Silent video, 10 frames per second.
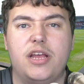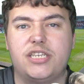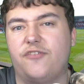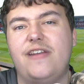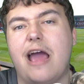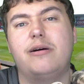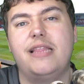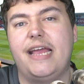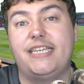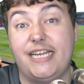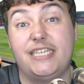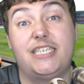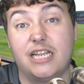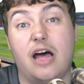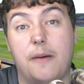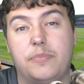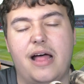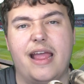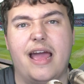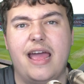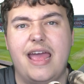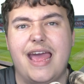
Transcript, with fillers: So for now, at least, he's still our player.